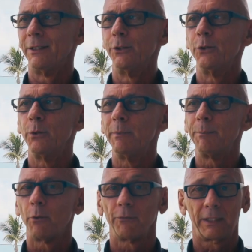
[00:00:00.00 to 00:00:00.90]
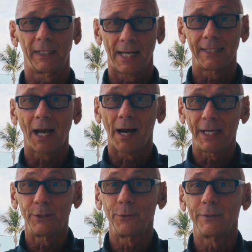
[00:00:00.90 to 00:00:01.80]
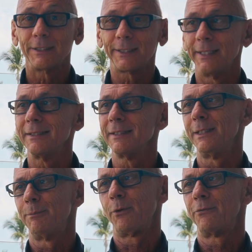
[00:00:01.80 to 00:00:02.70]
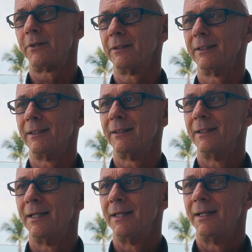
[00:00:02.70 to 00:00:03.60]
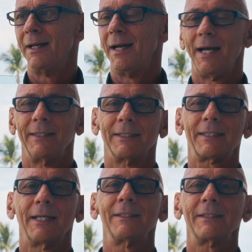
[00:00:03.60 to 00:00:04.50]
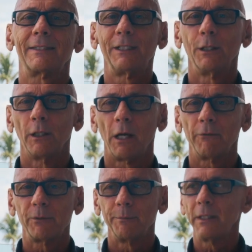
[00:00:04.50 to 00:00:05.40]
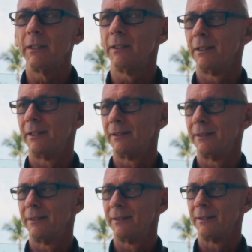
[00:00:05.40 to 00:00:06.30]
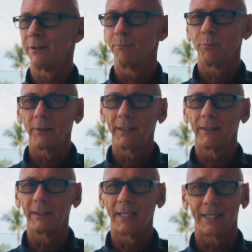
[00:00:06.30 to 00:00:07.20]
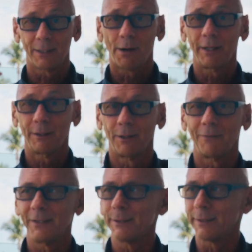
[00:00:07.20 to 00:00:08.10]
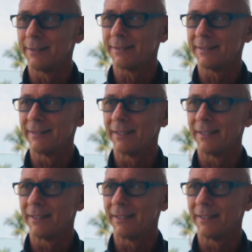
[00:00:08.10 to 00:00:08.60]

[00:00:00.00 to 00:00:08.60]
Knew me perfectly. And I knew this entity perfectly. And this entity loved me completely. And I loved this entity.